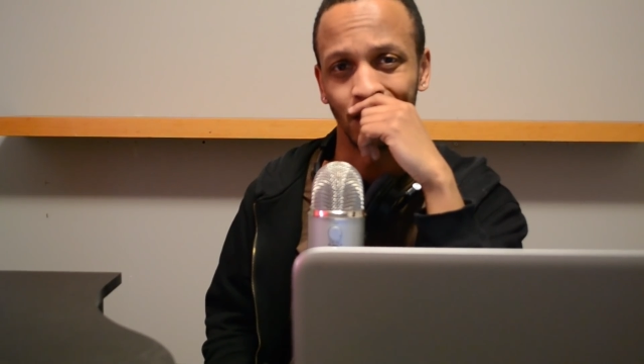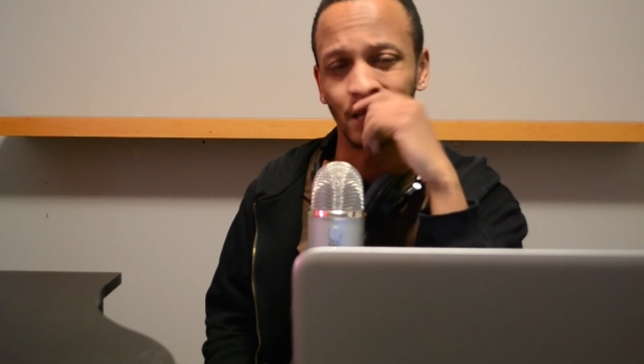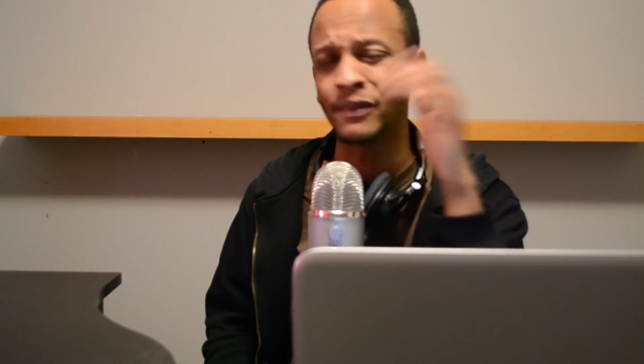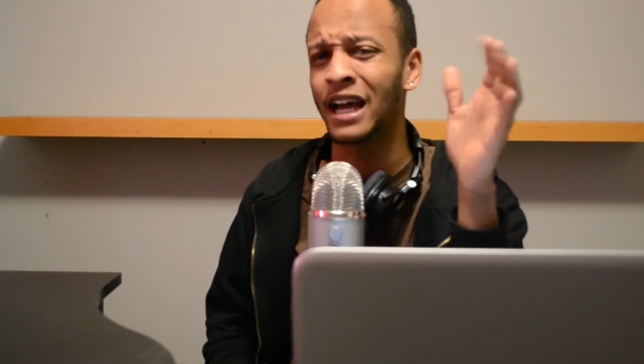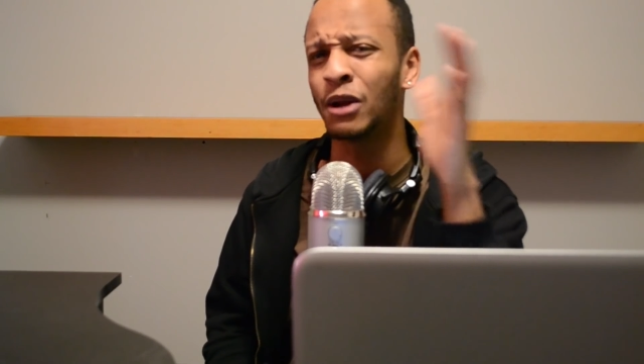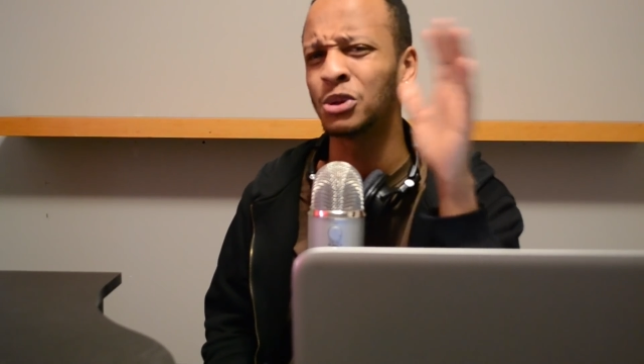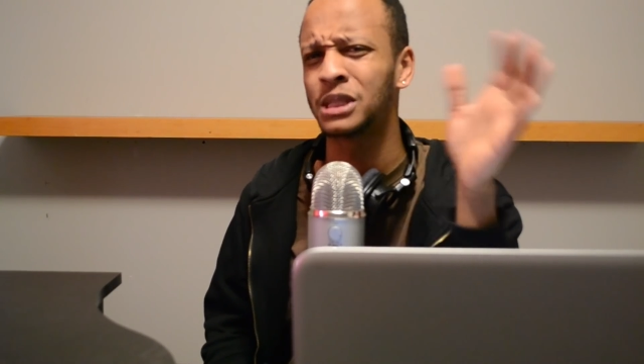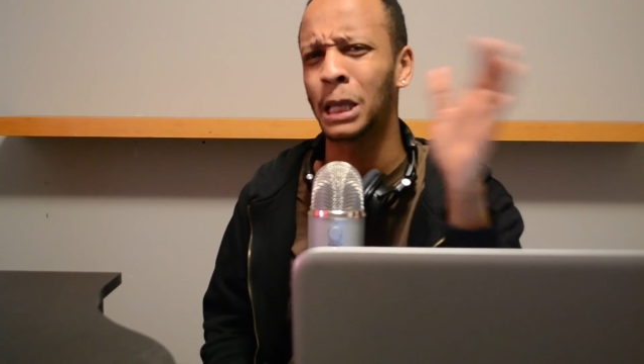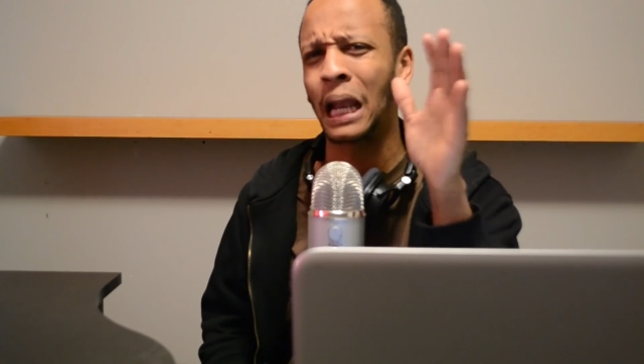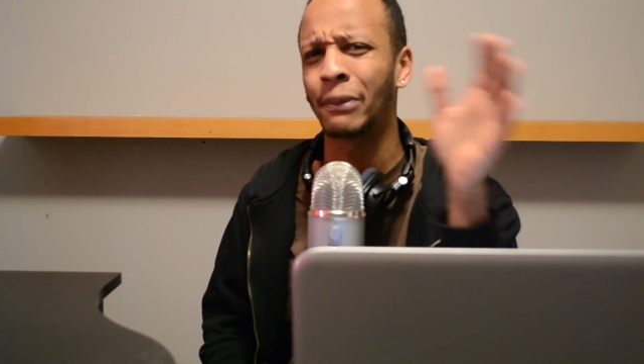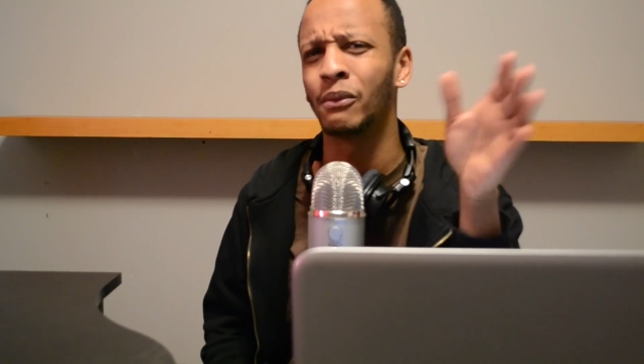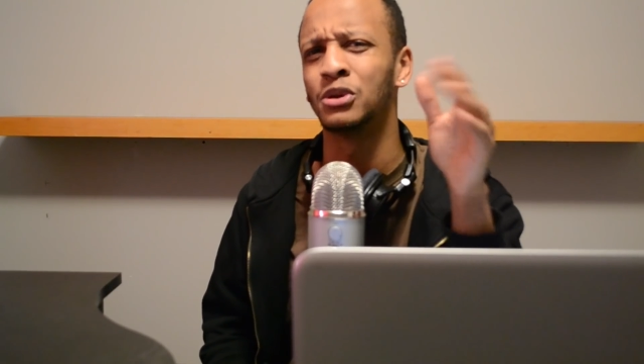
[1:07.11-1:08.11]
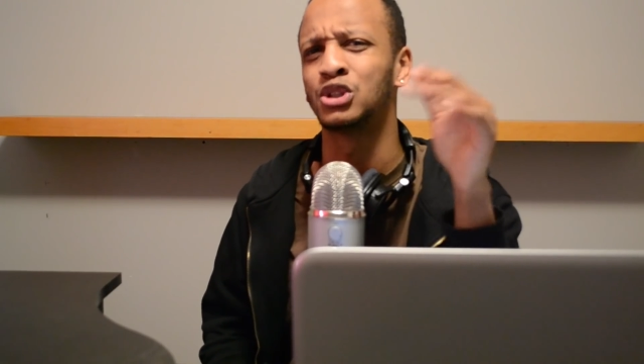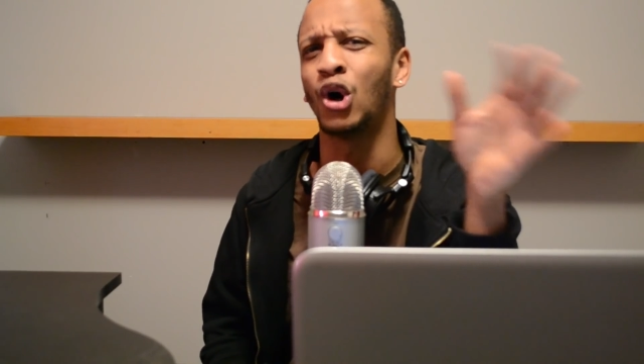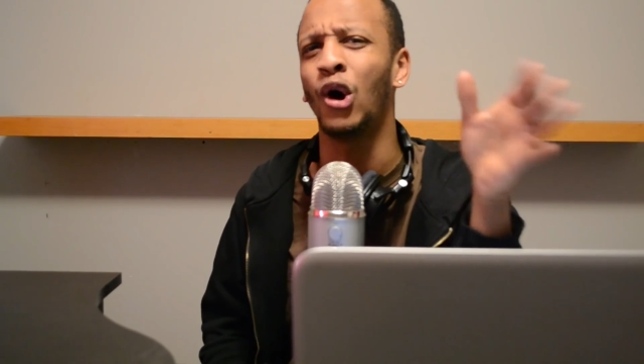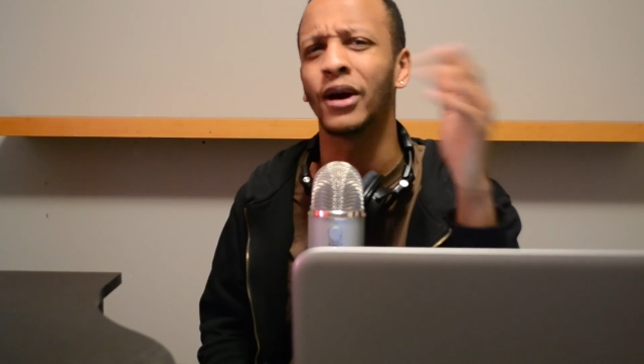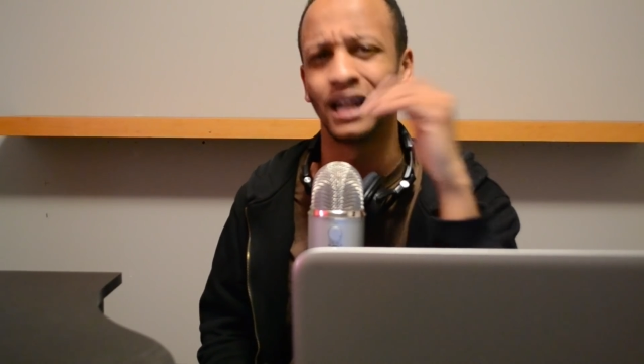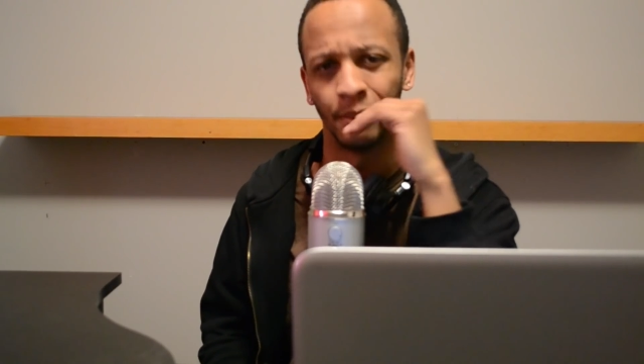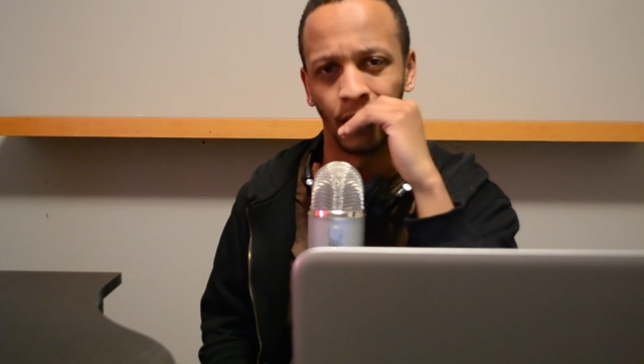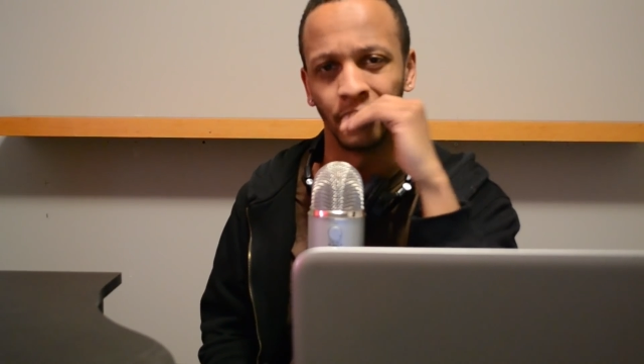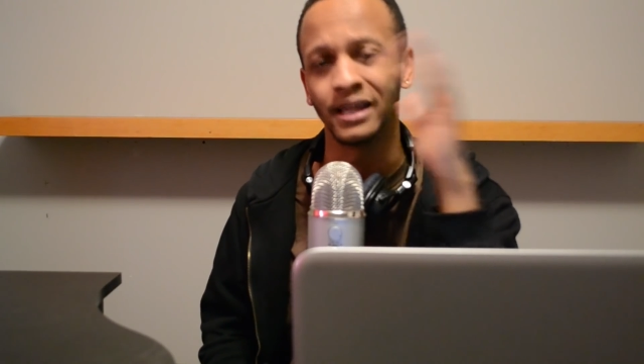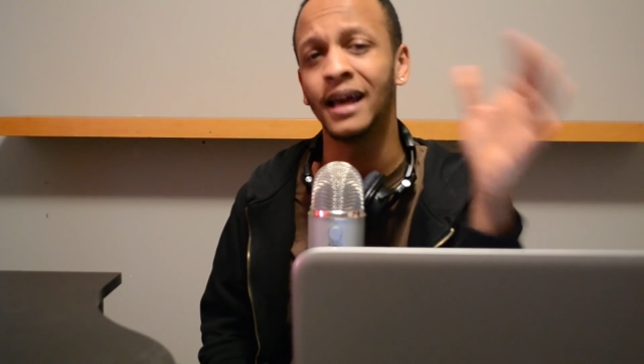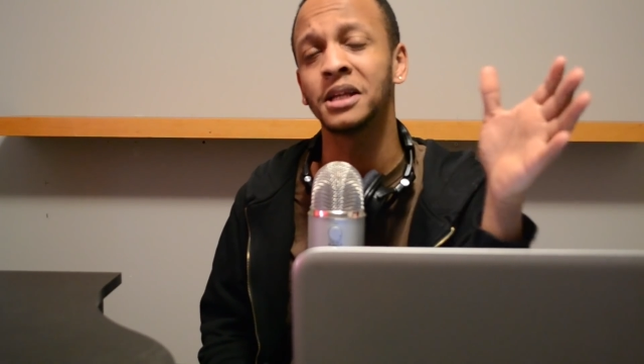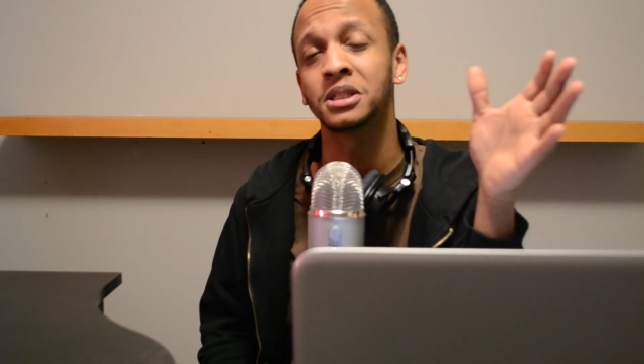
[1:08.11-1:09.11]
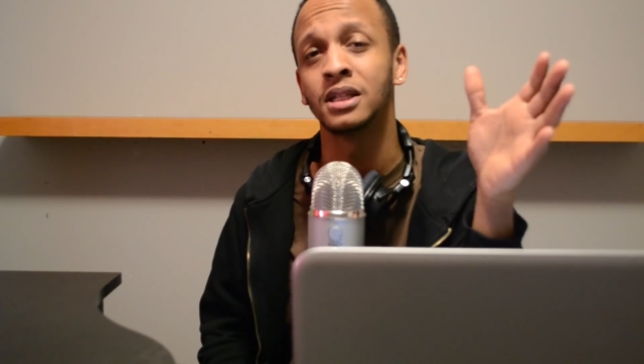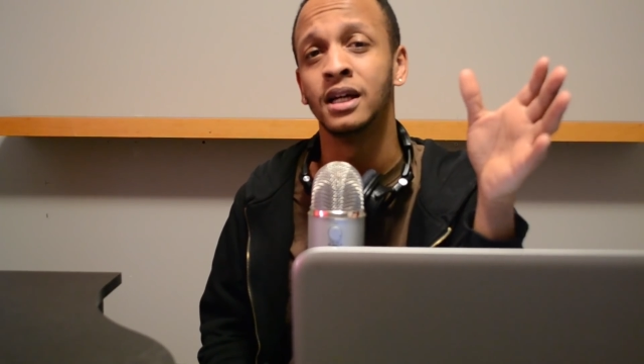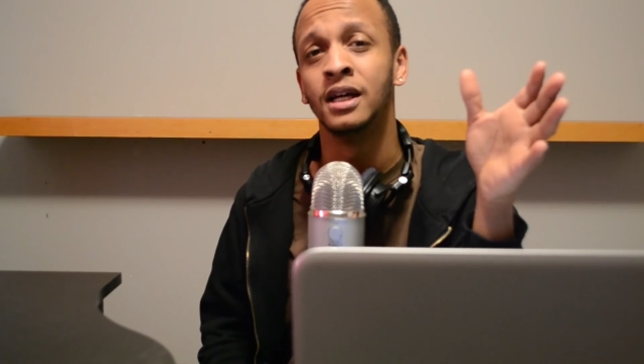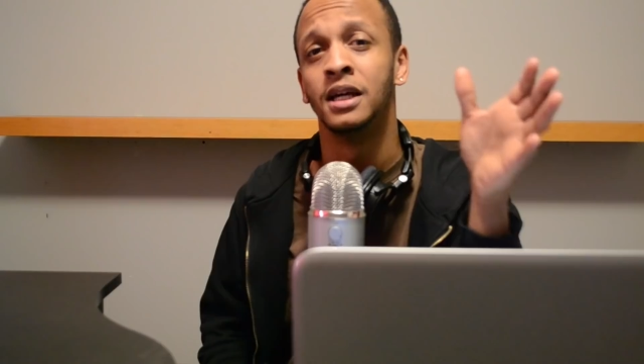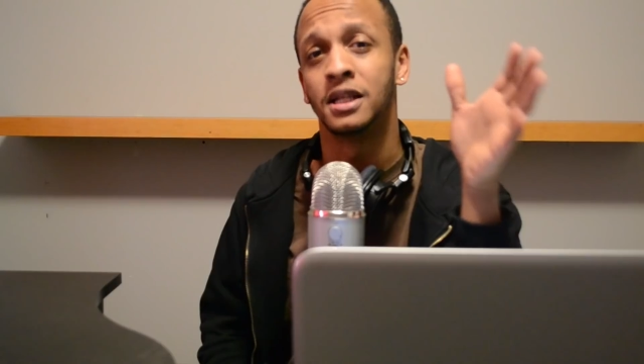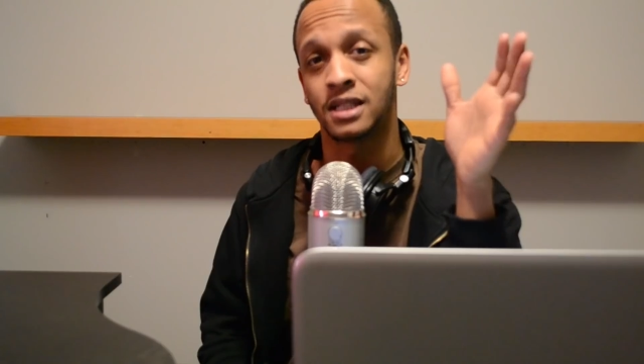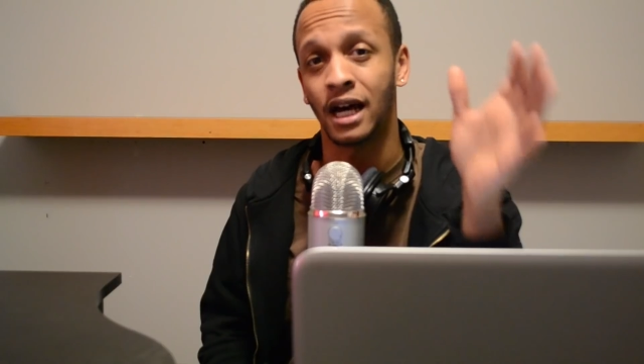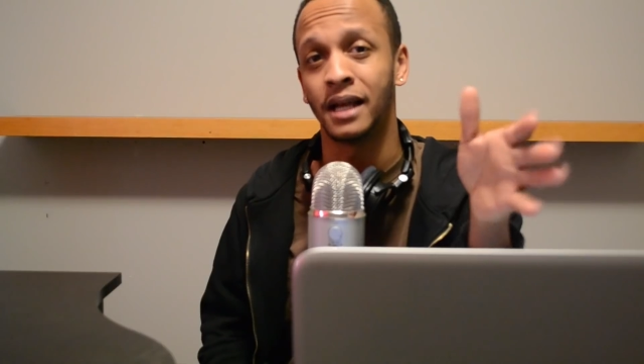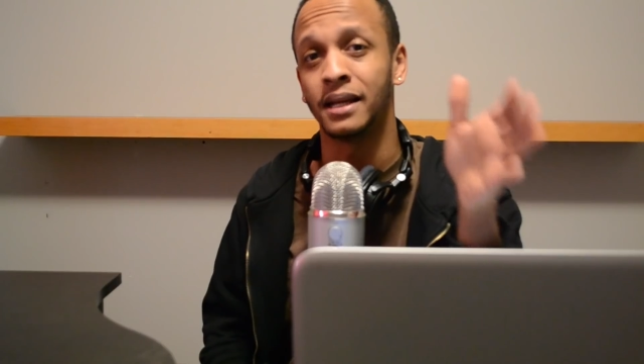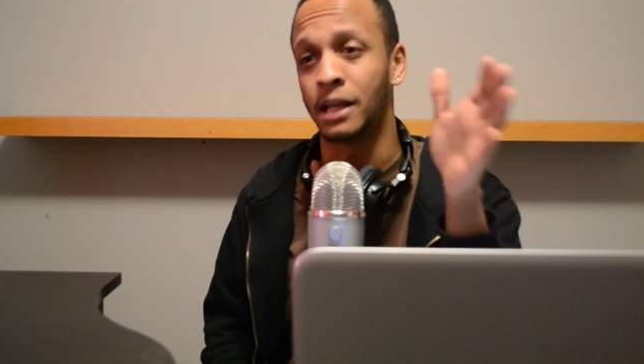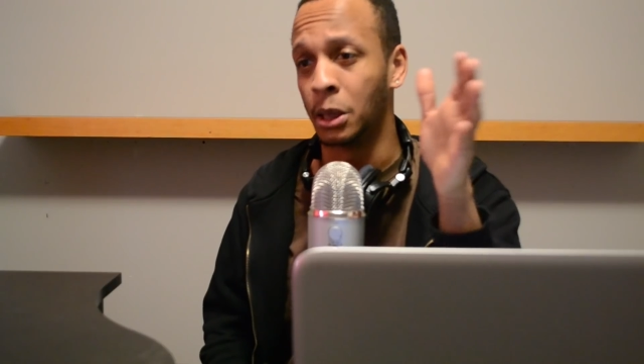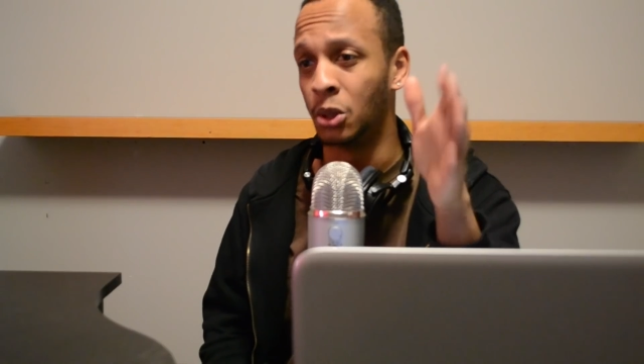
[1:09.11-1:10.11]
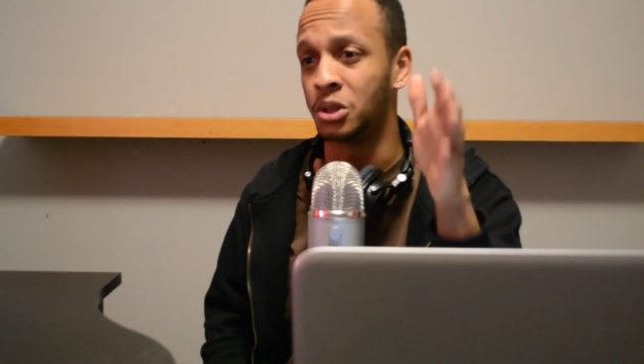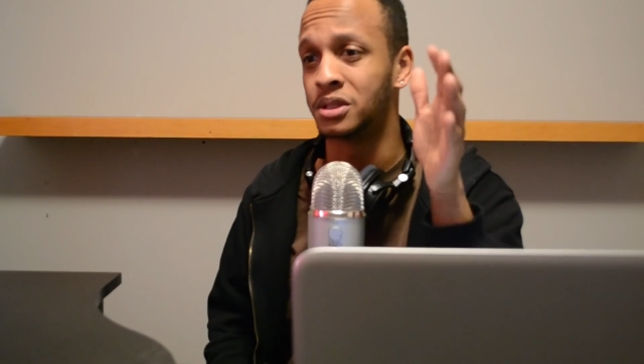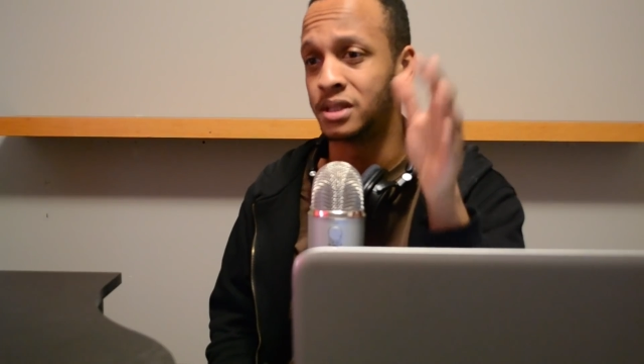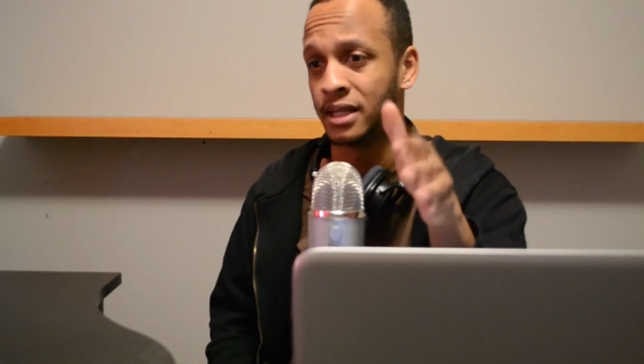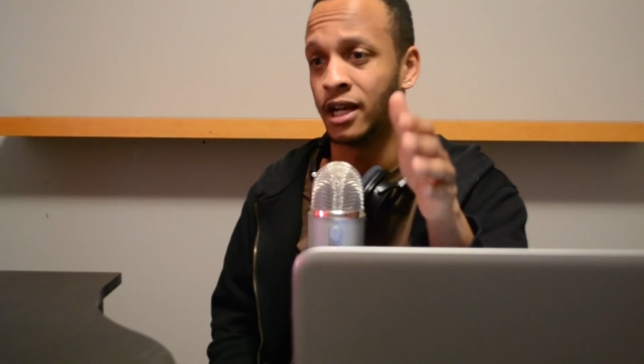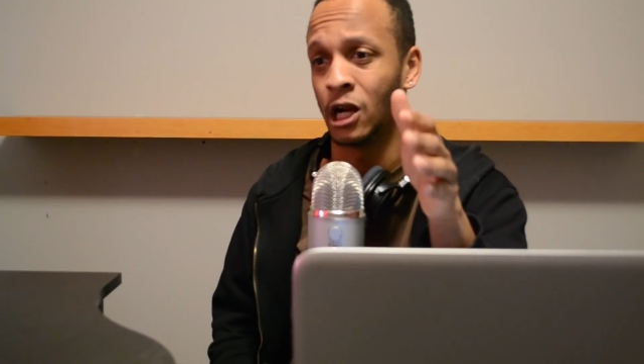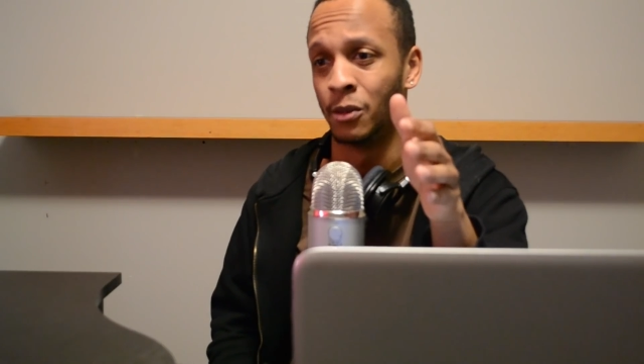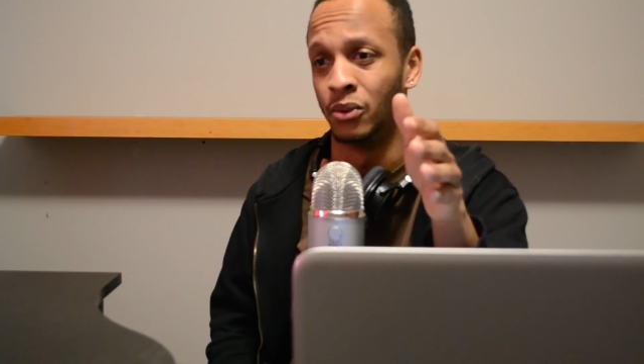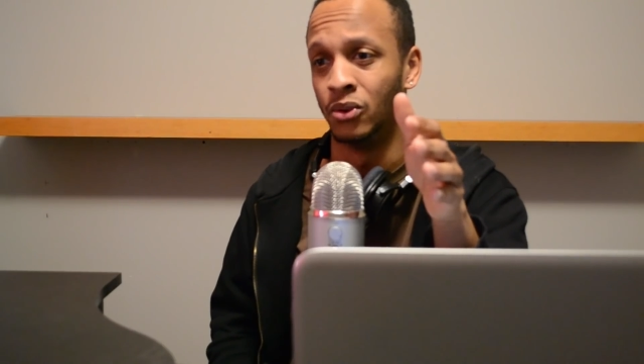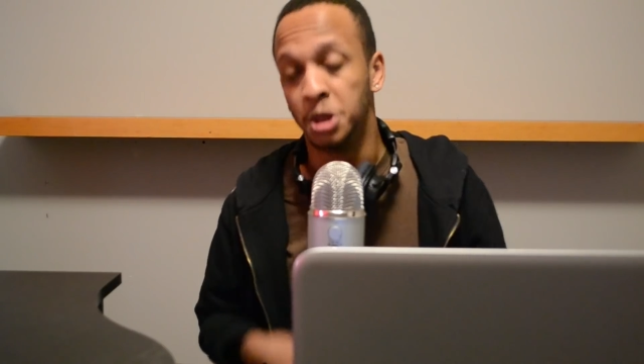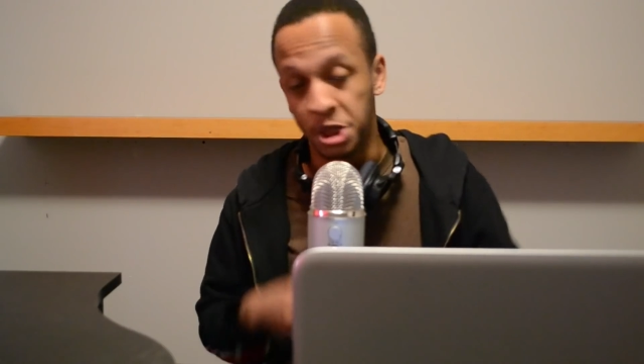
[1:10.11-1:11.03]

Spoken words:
Something I don't see a lot of people talking about. Yes, Sonic looks terrible.